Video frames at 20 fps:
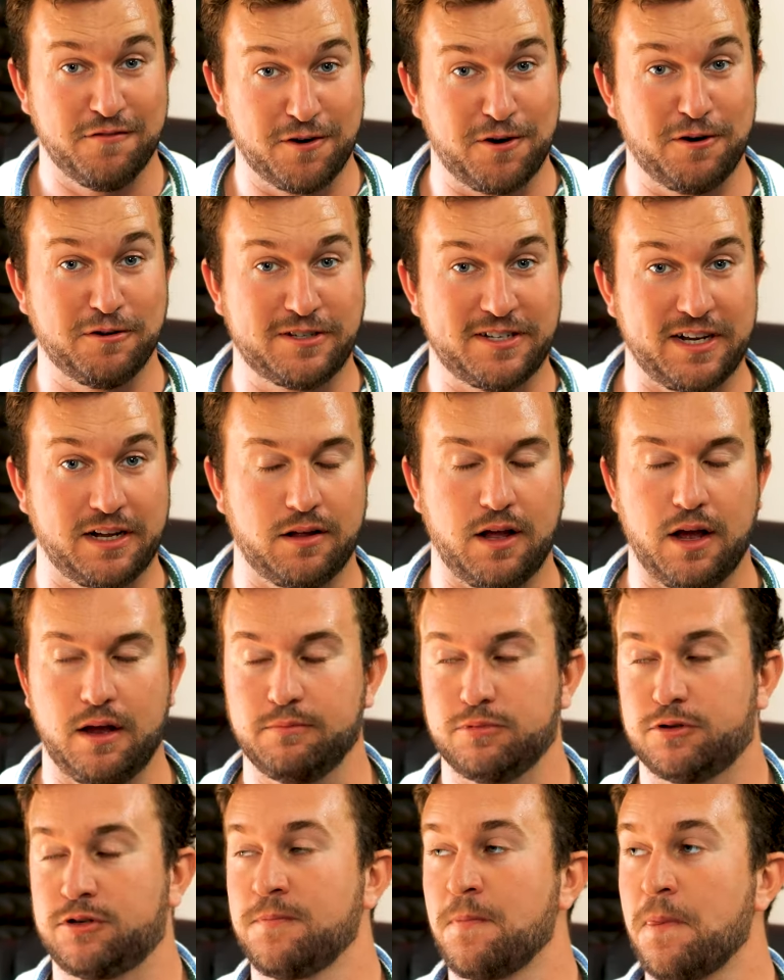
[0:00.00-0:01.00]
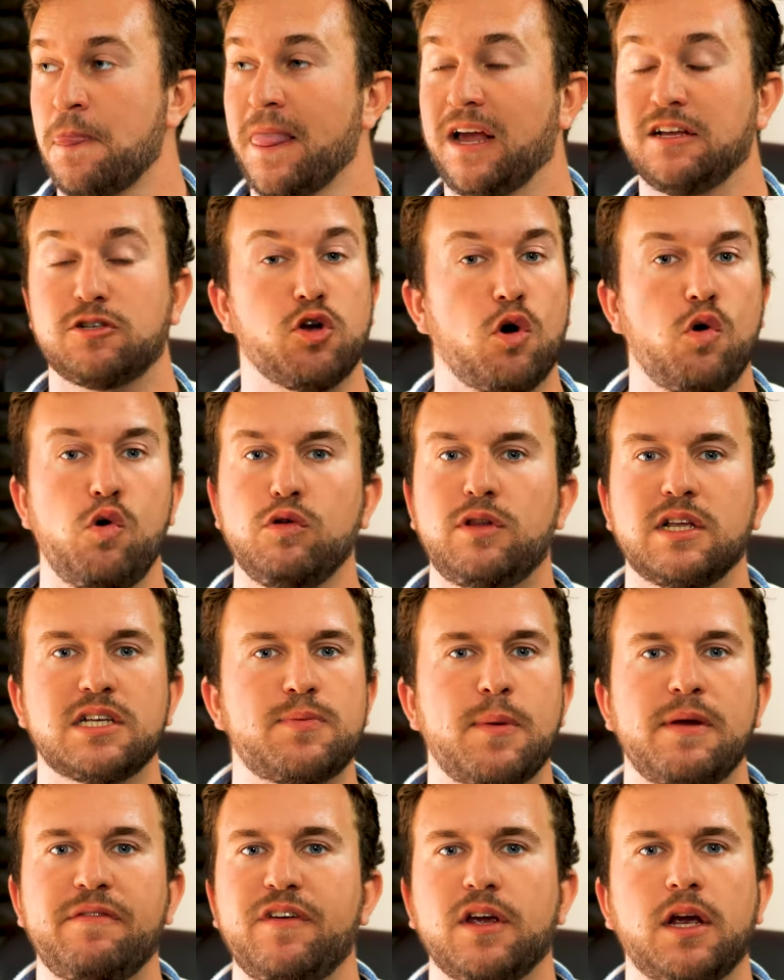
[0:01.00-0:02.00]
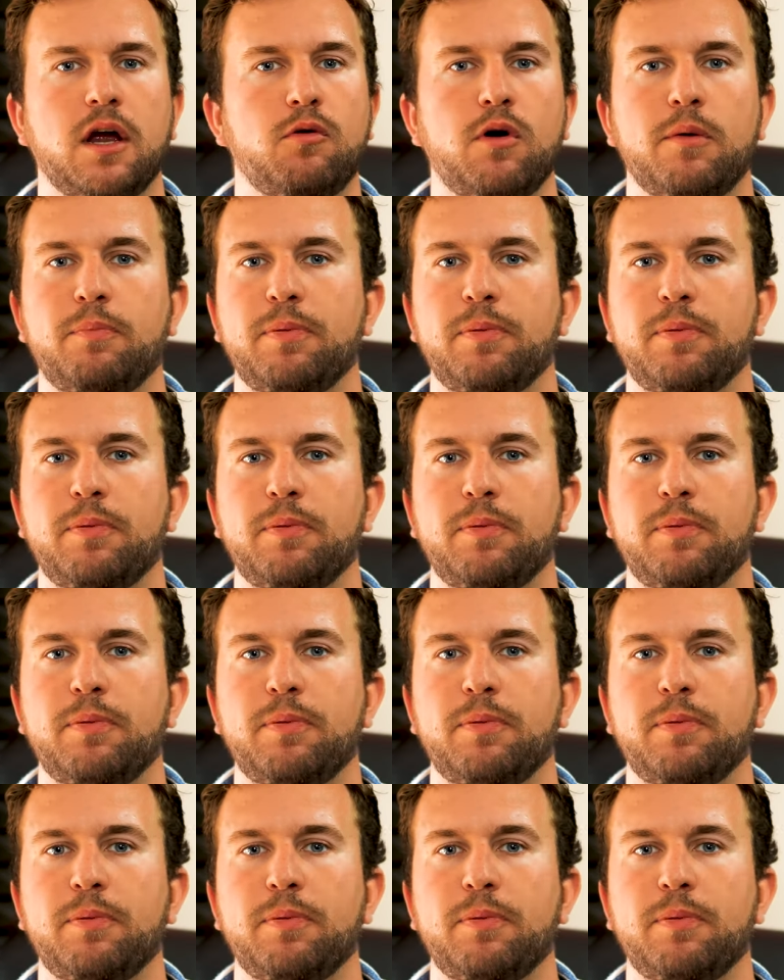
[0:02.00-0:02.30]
for Gonçalo Ramos. So who does Benfica